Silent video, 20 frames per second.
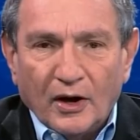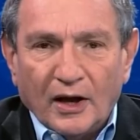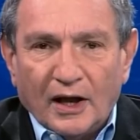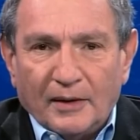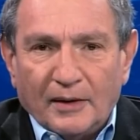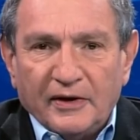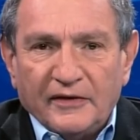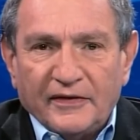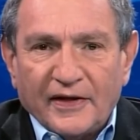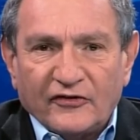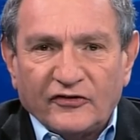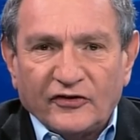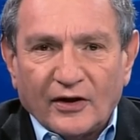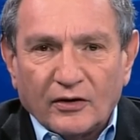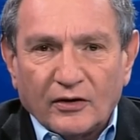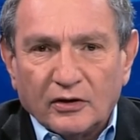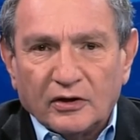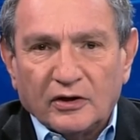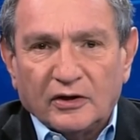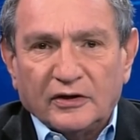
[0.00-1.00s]
Well, I mean, that's
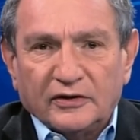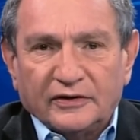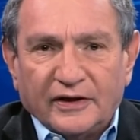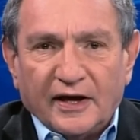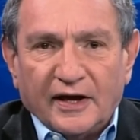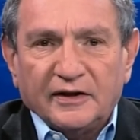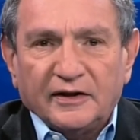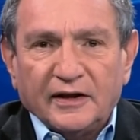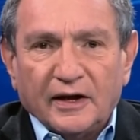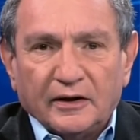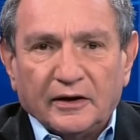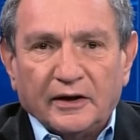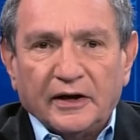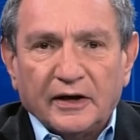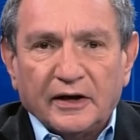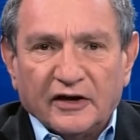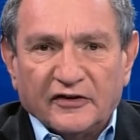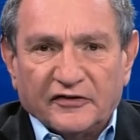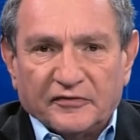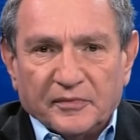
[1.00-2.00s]
not going to take down any
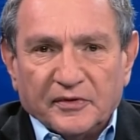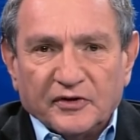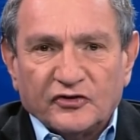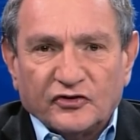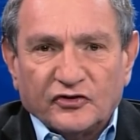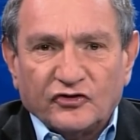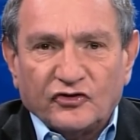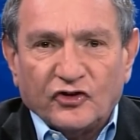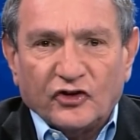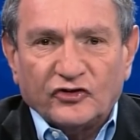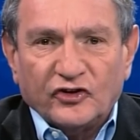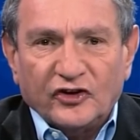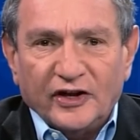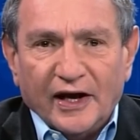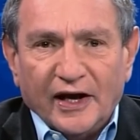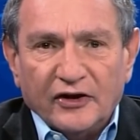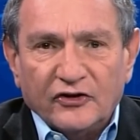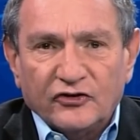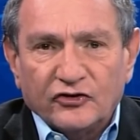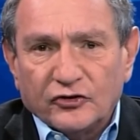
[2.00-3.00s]
governments. It's just a
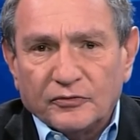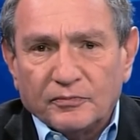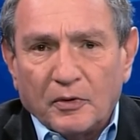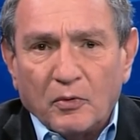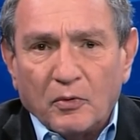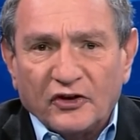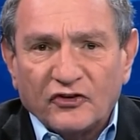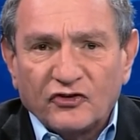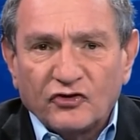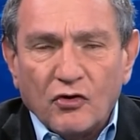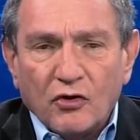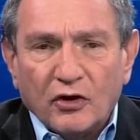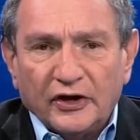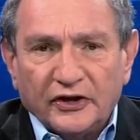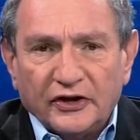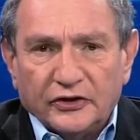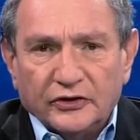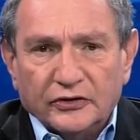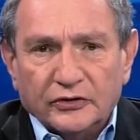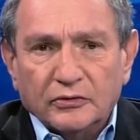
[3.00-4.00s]
danger. But what it's going
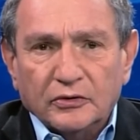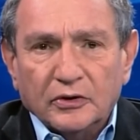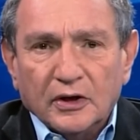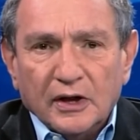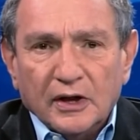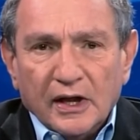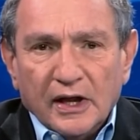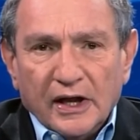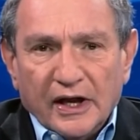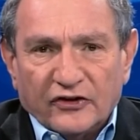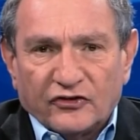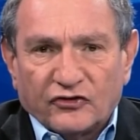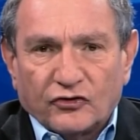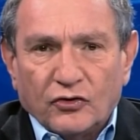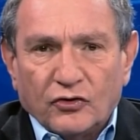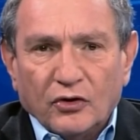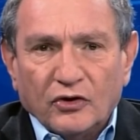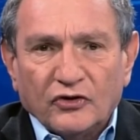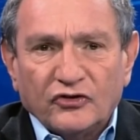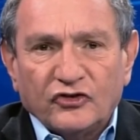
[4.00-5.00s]
to do is
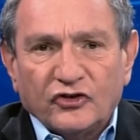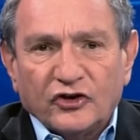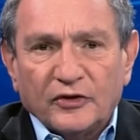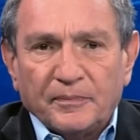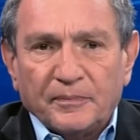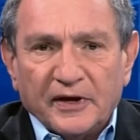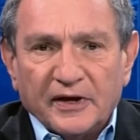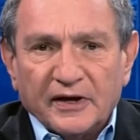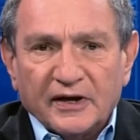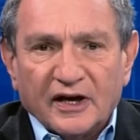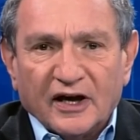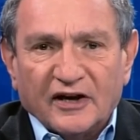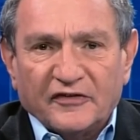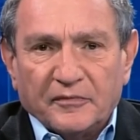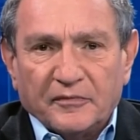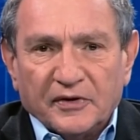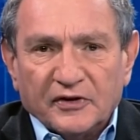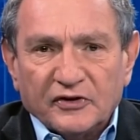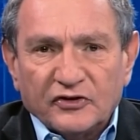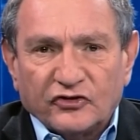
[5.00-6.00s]
cause European
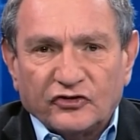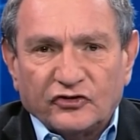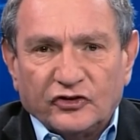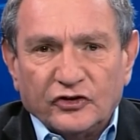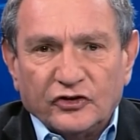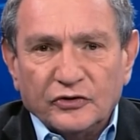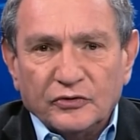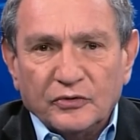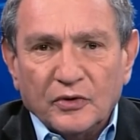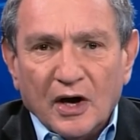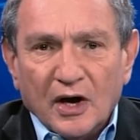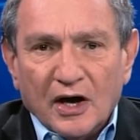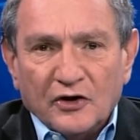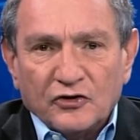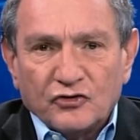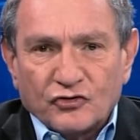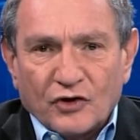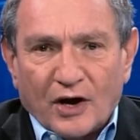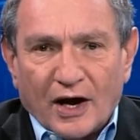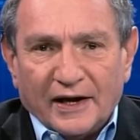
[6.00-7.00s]
governments to
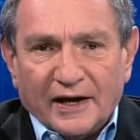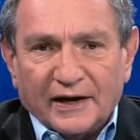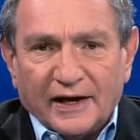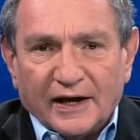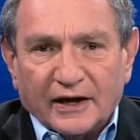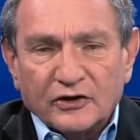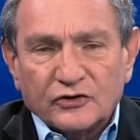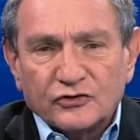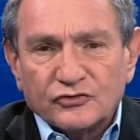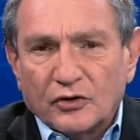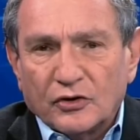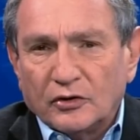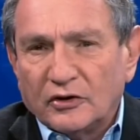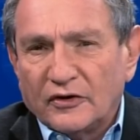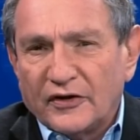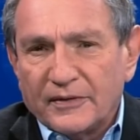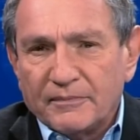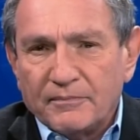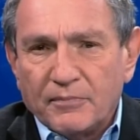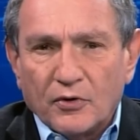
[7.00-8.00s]
try to get control
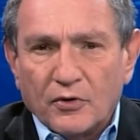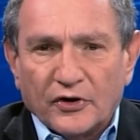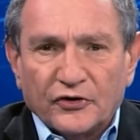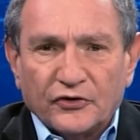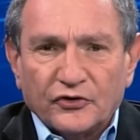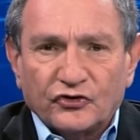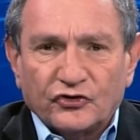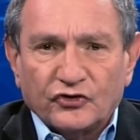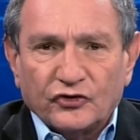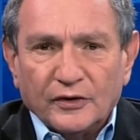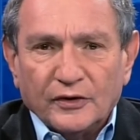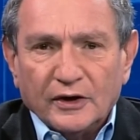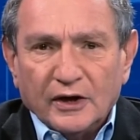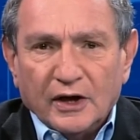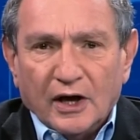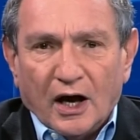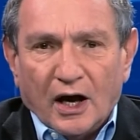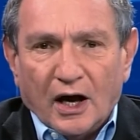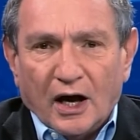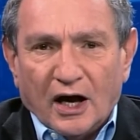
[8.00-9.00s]
of their borders.
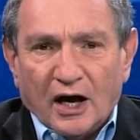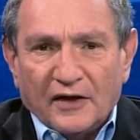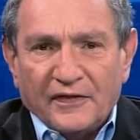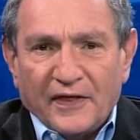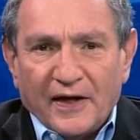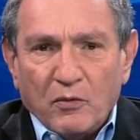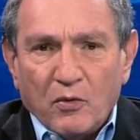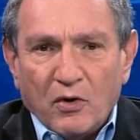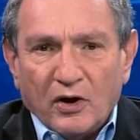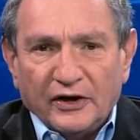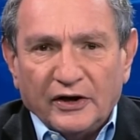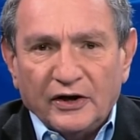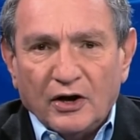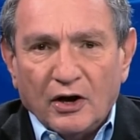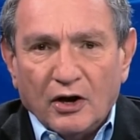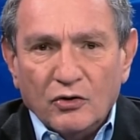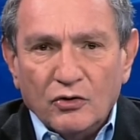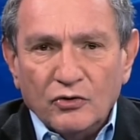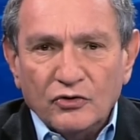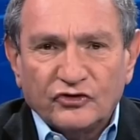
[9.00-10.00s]
Uh, they want to
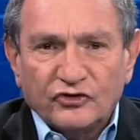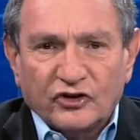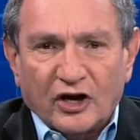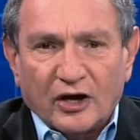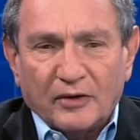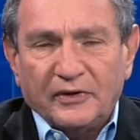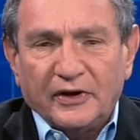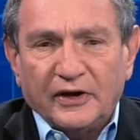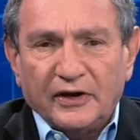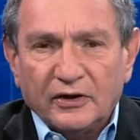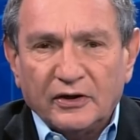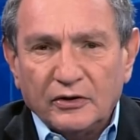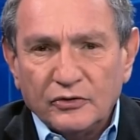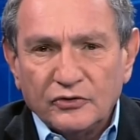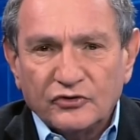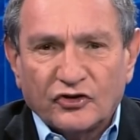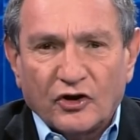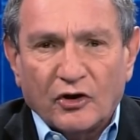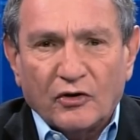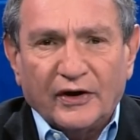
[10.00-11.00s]
know who's coming in,
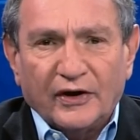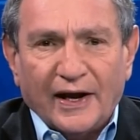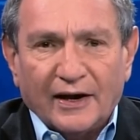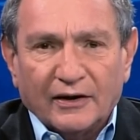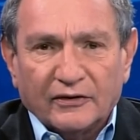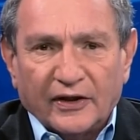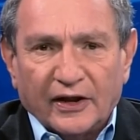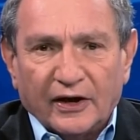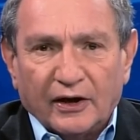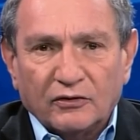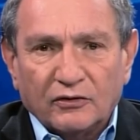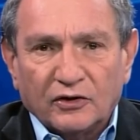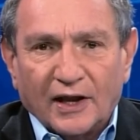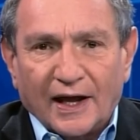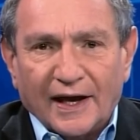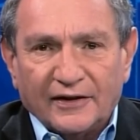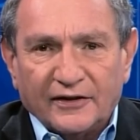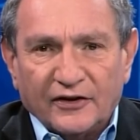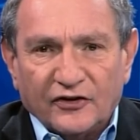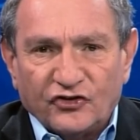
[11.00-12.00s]
who's going out. They don't
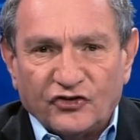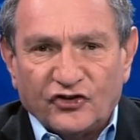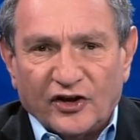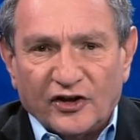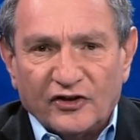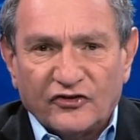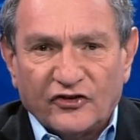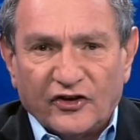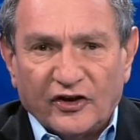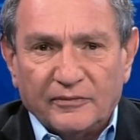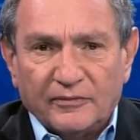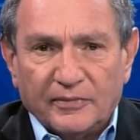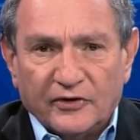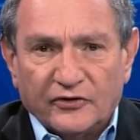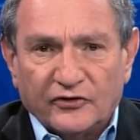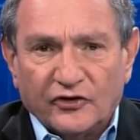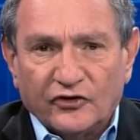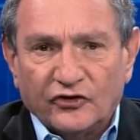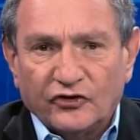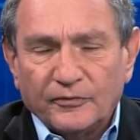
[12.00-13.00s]
like this Schengen
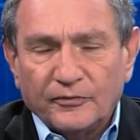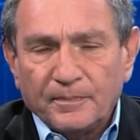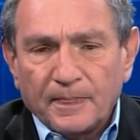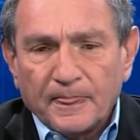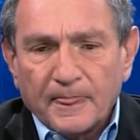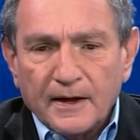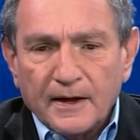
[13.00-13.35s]
business.